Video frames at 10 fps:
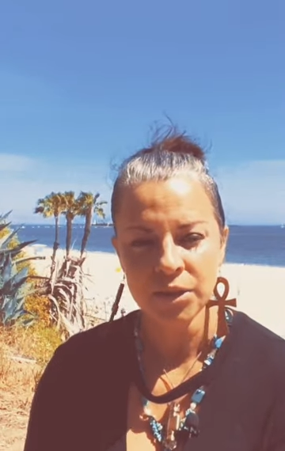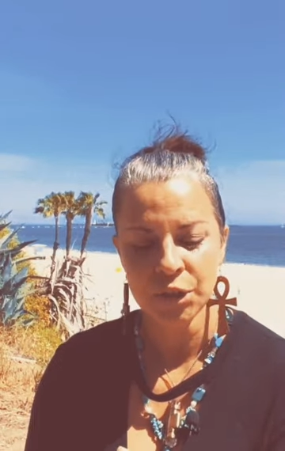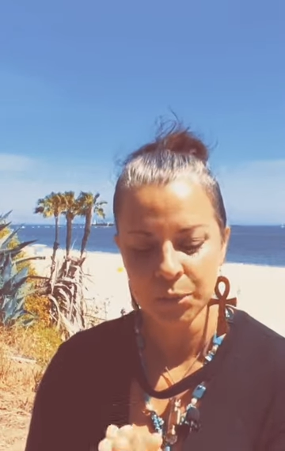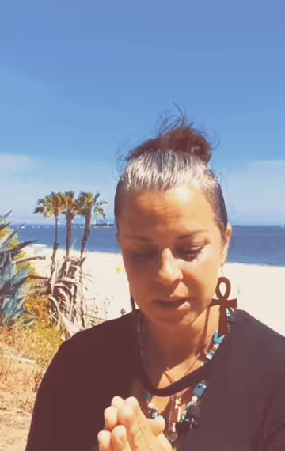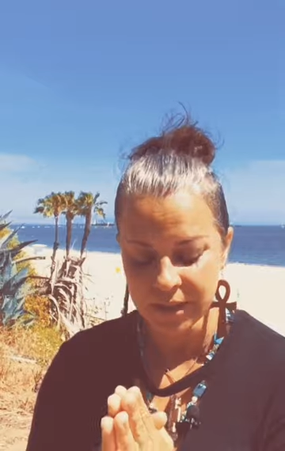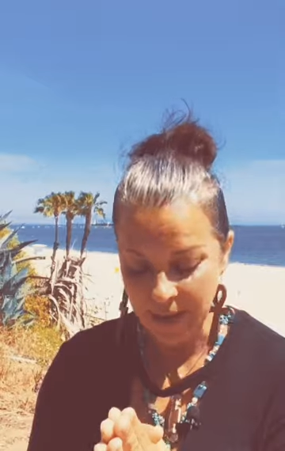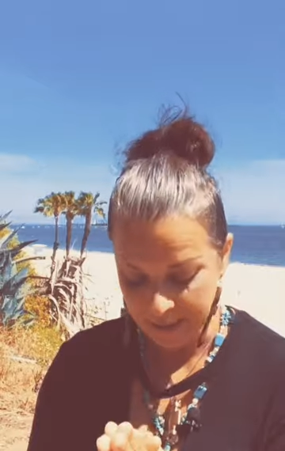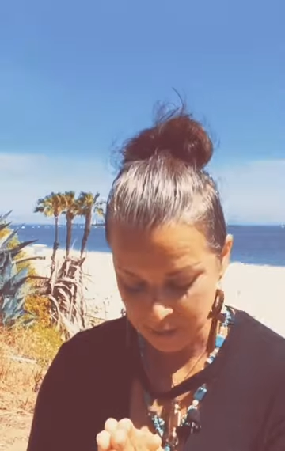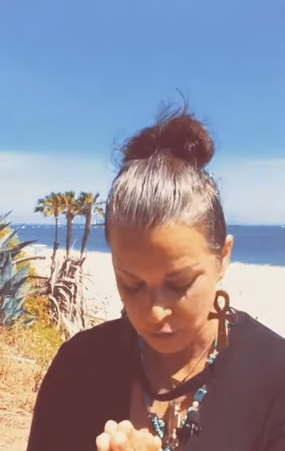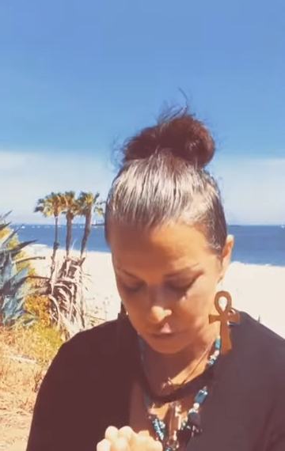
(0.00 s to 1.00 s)
to
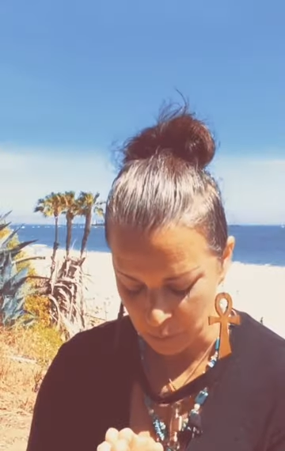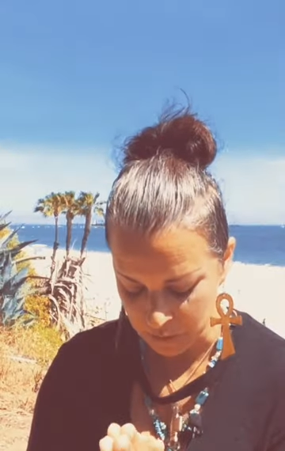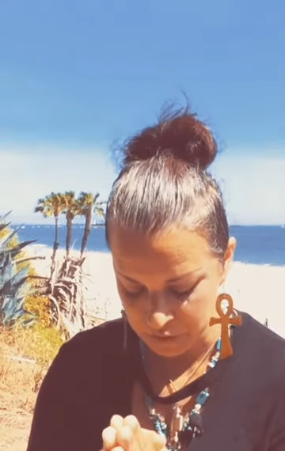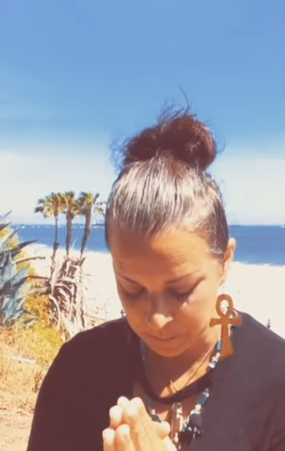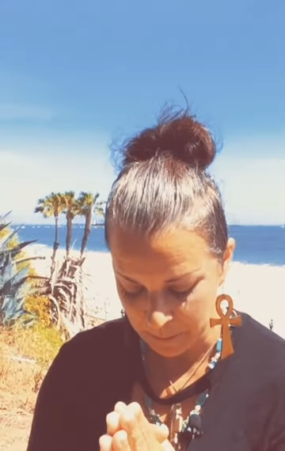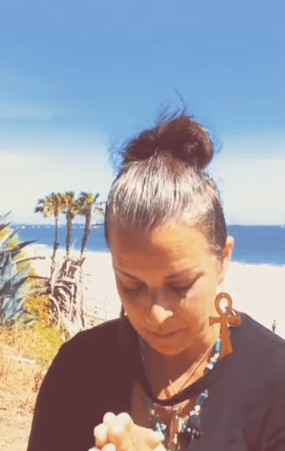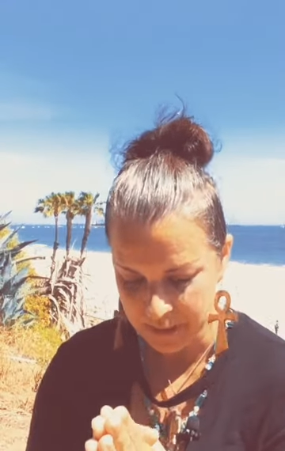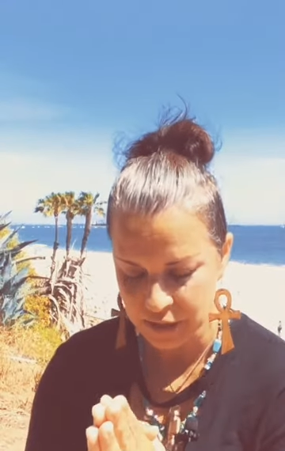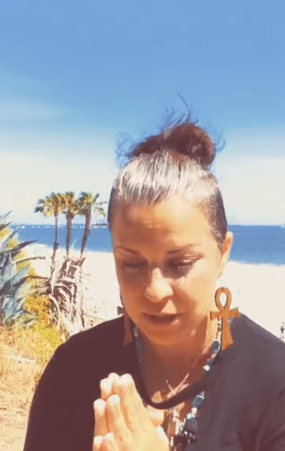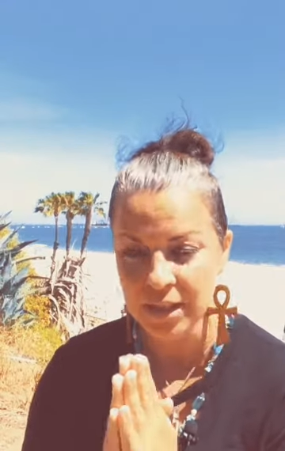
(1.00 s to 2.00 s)
connect to our
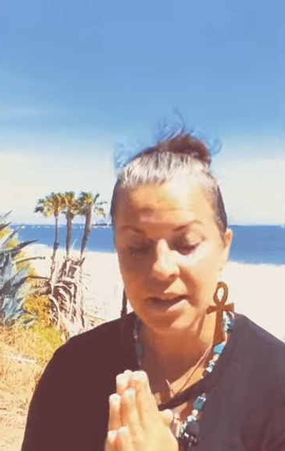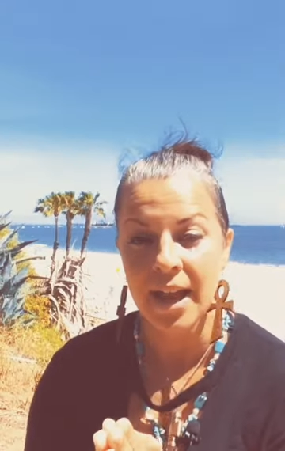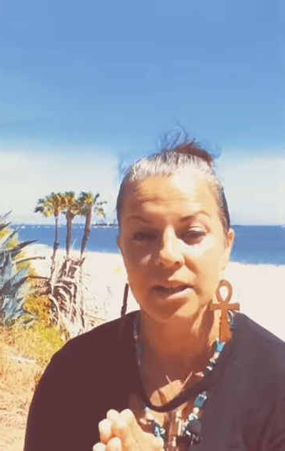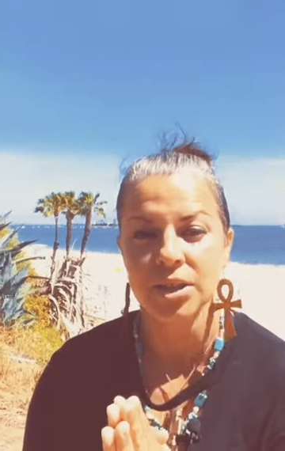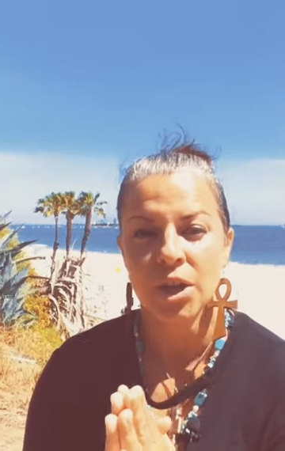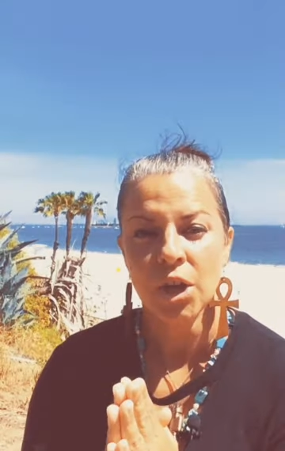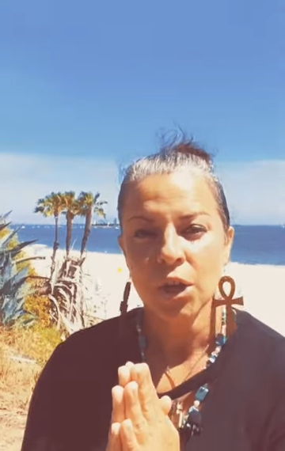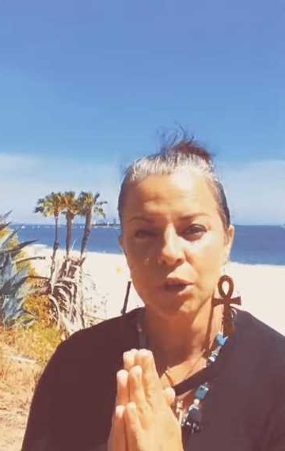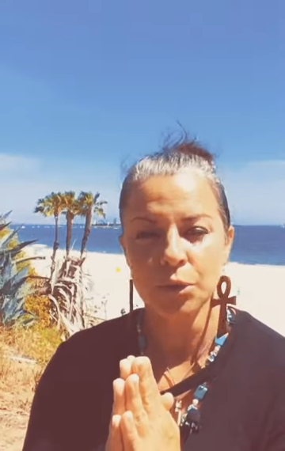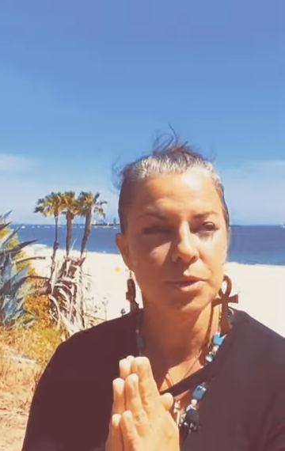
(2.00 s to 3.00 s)
spirit, to connect
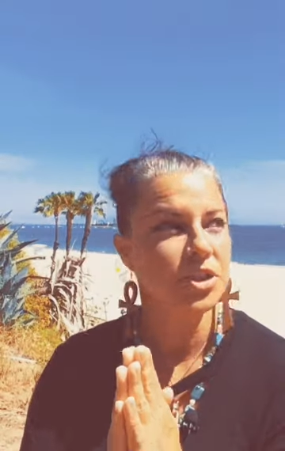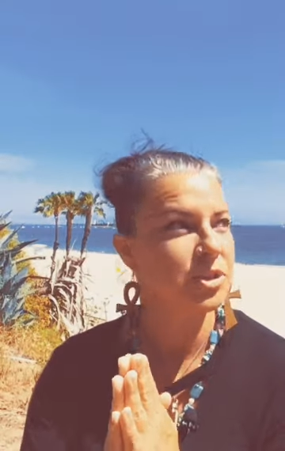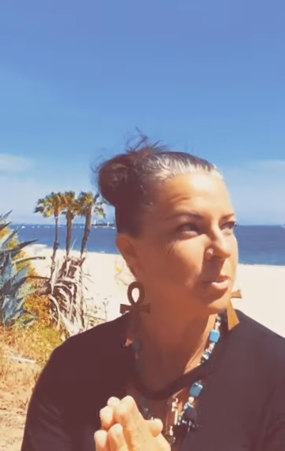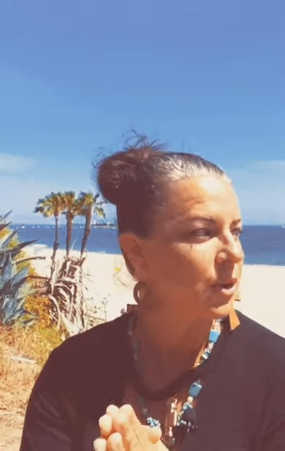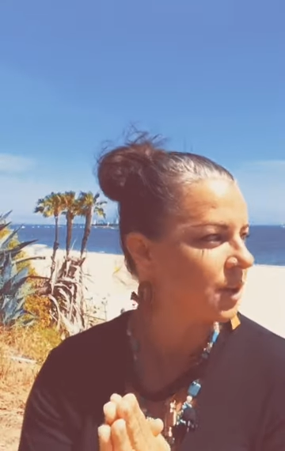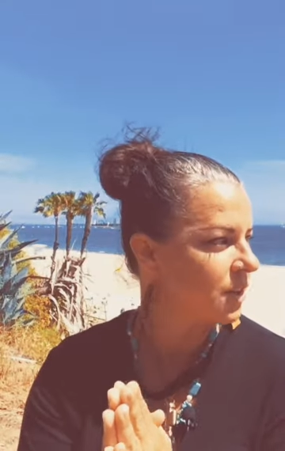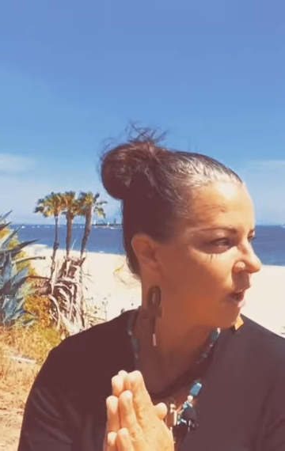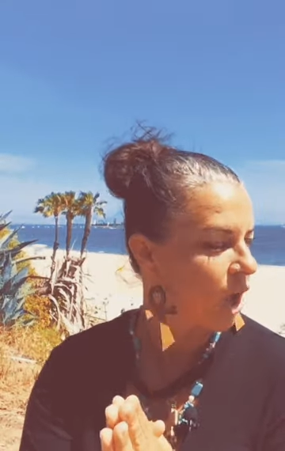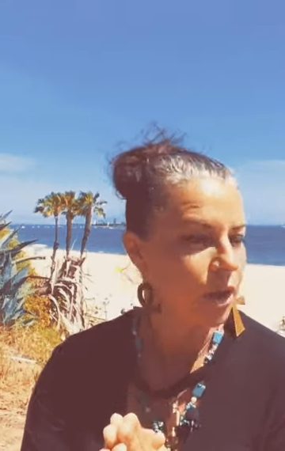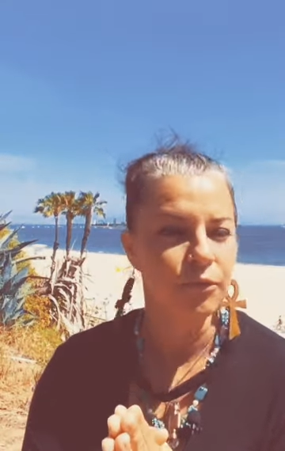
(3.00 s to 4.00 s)
to the spirit
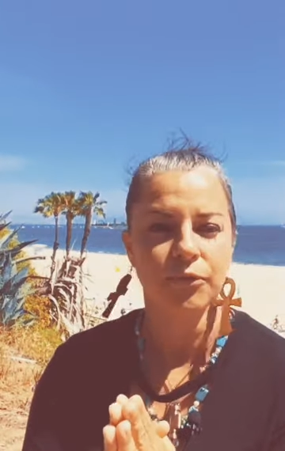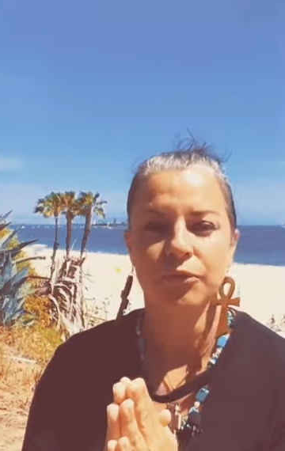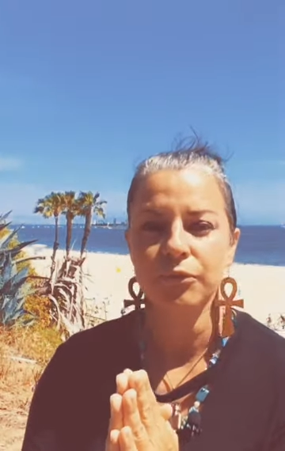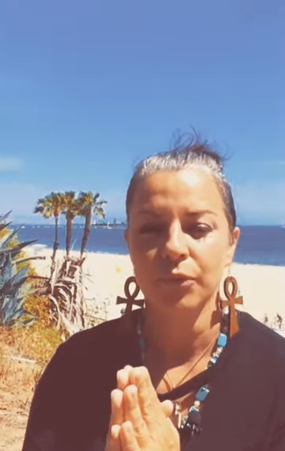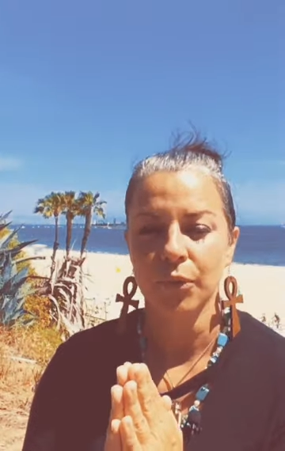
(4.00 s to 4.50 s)
of